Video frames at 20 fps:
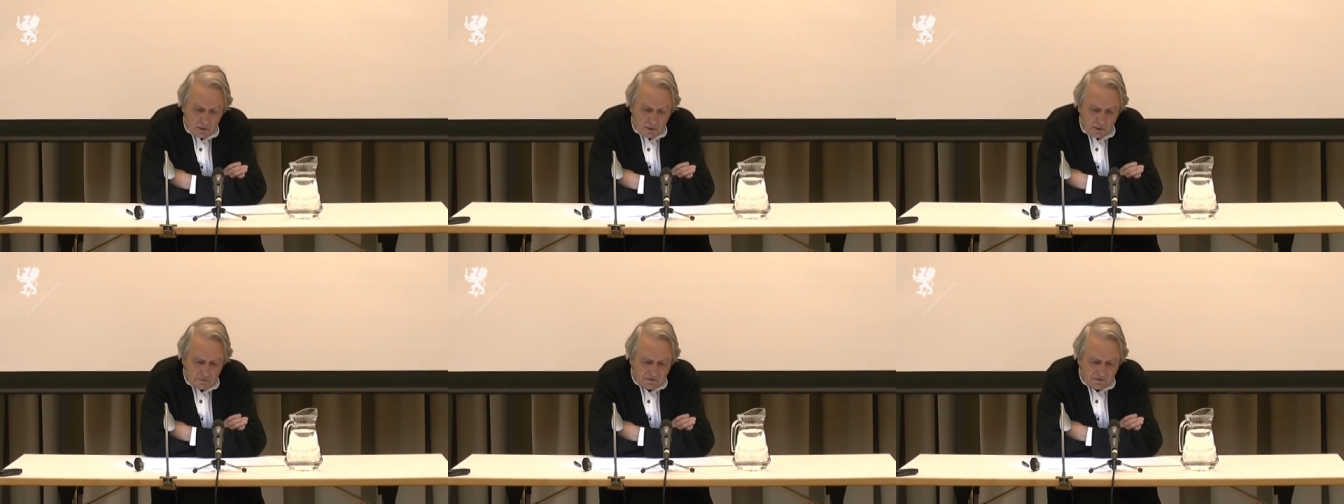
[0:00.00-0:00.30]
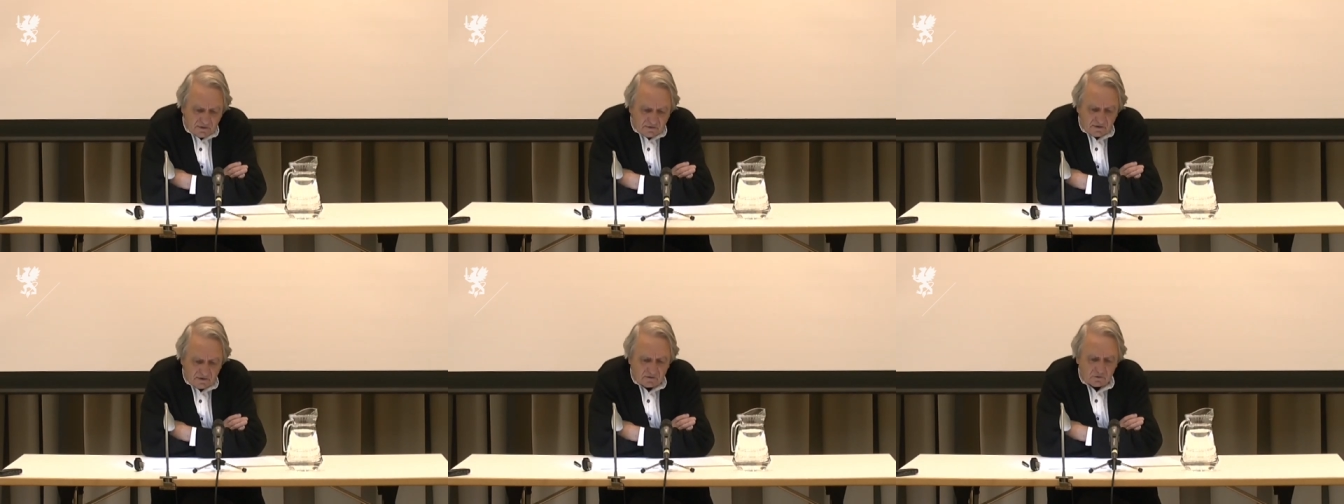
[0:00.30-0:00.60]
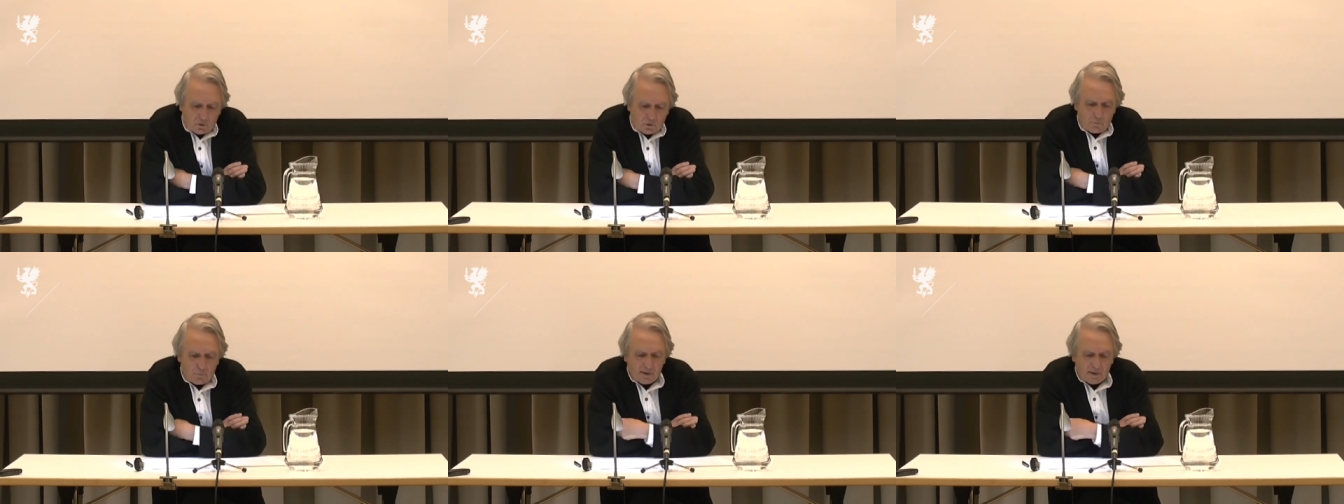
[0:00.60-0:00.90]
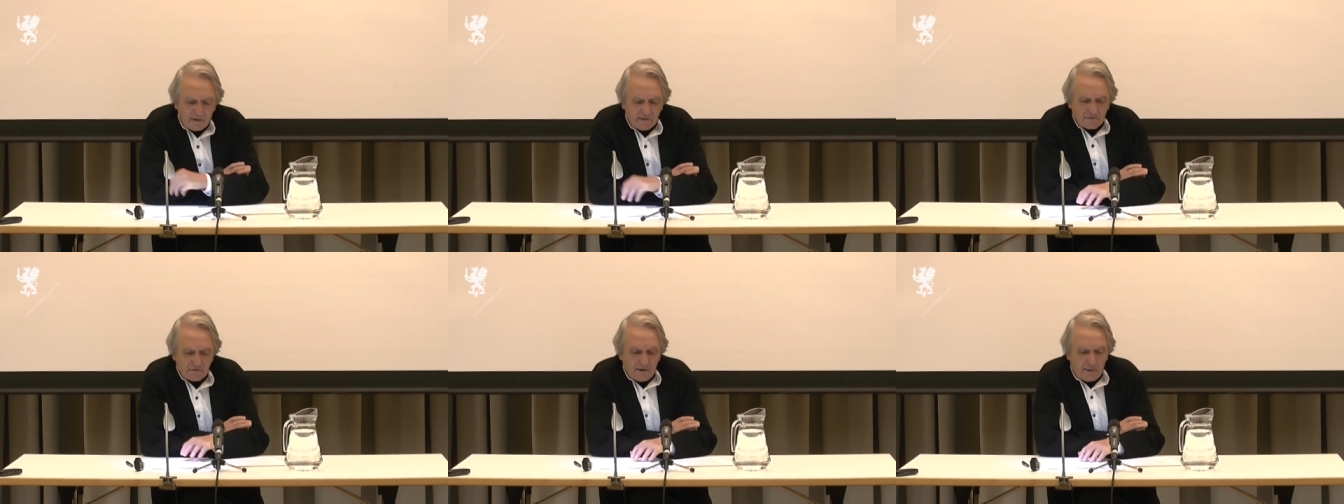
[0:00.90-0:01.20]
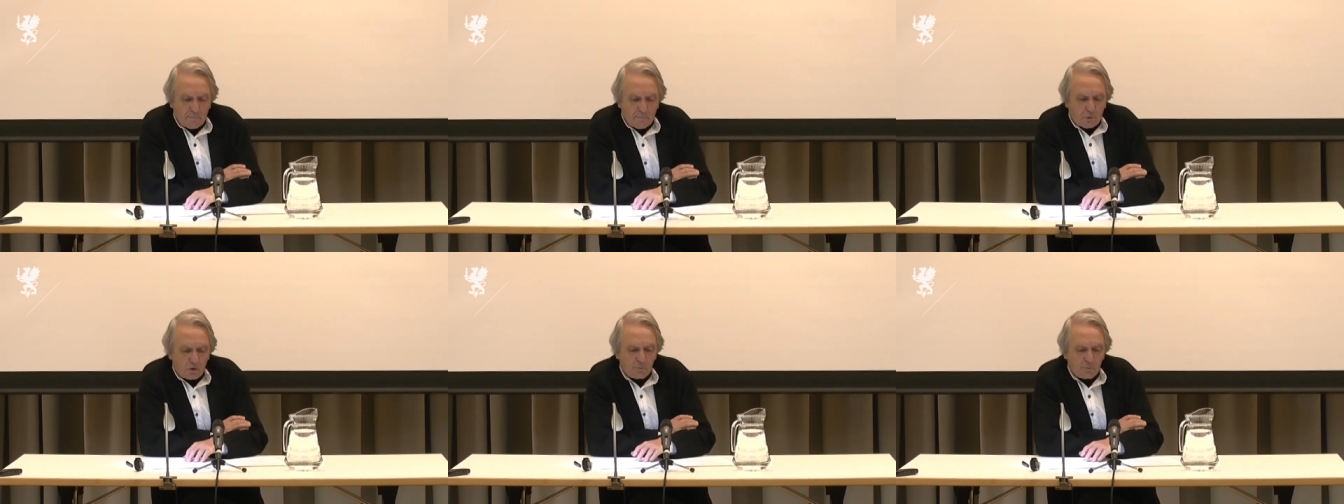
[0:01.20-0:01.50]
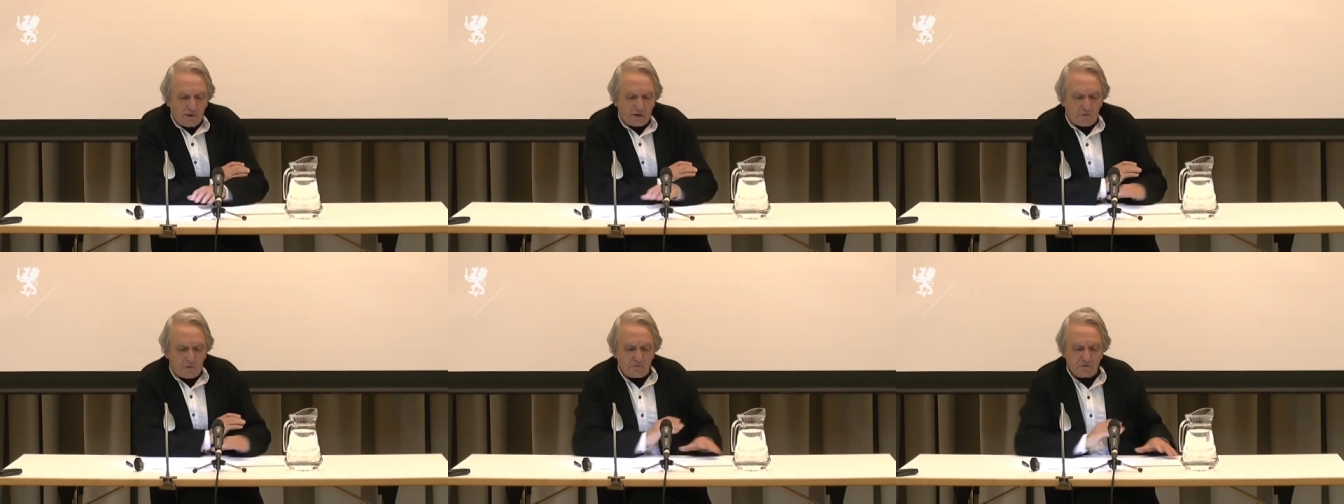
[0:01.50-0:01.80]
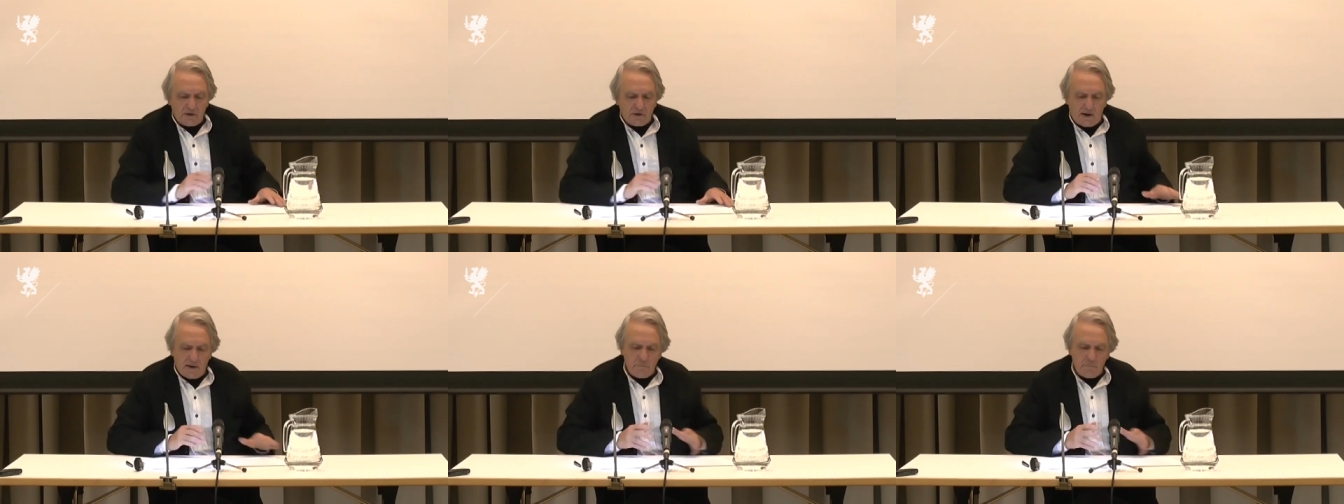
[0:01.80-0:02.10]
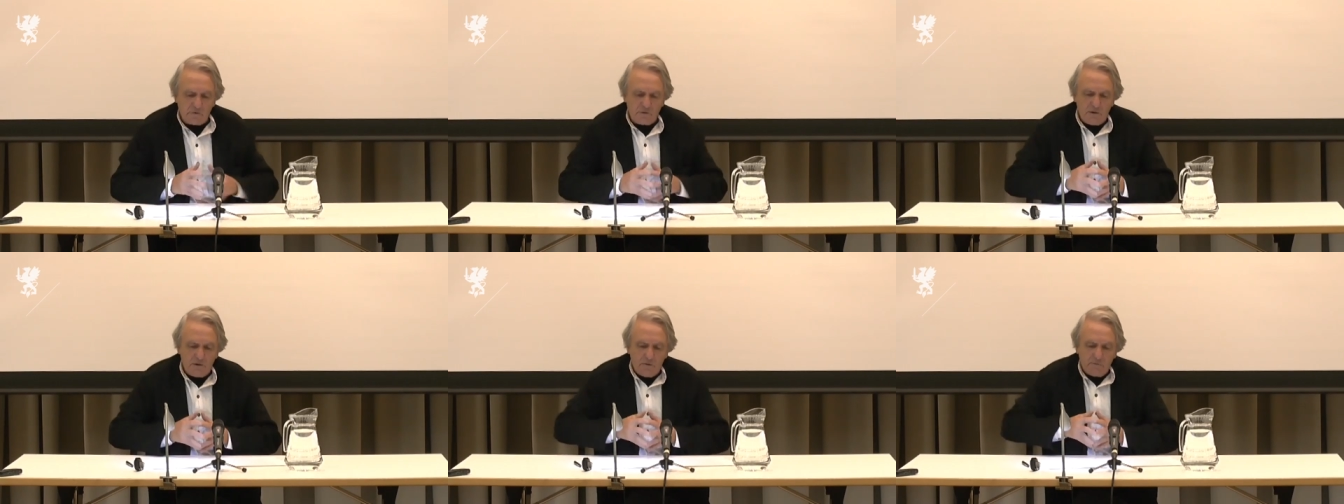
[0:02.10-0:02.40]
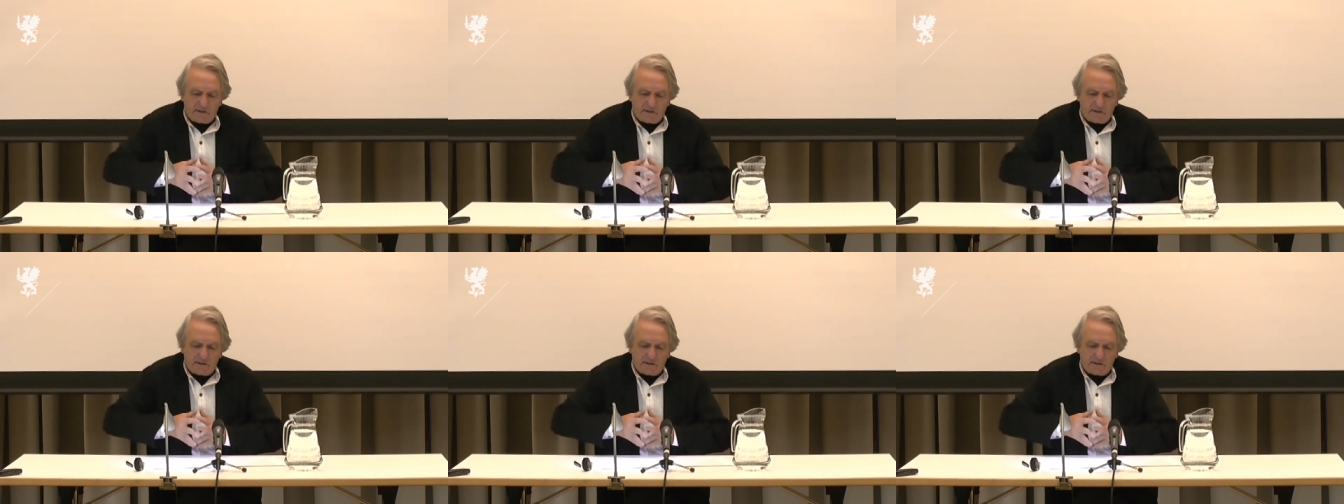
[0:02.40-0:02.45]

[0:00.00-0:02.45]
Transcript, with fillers: It is this complex emplotment of time